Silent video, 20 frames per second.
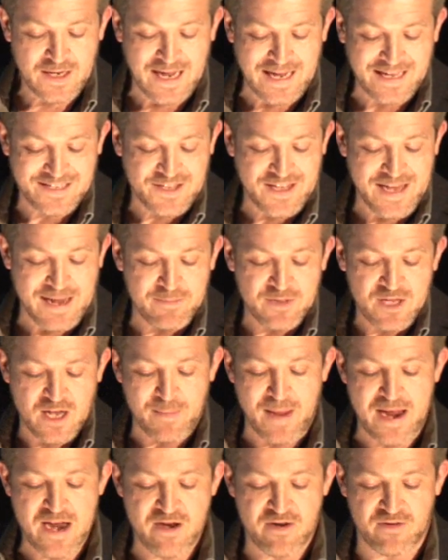as the
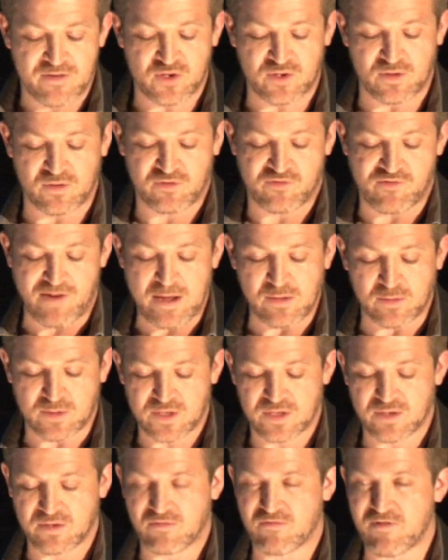MDMA sort of
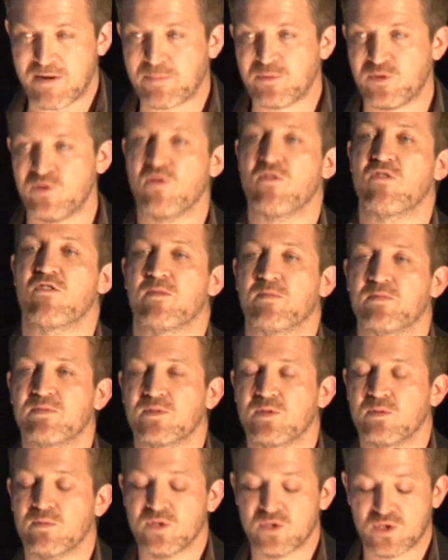drought gripped
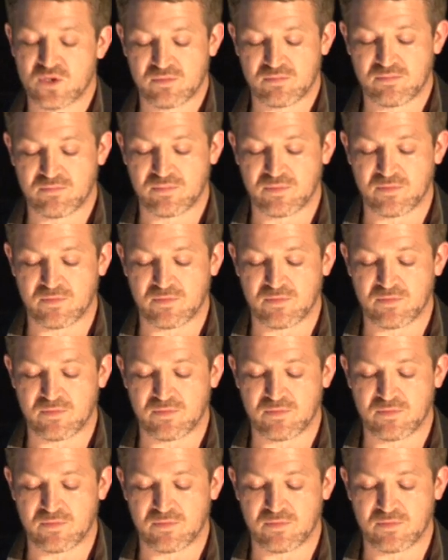Europe, there was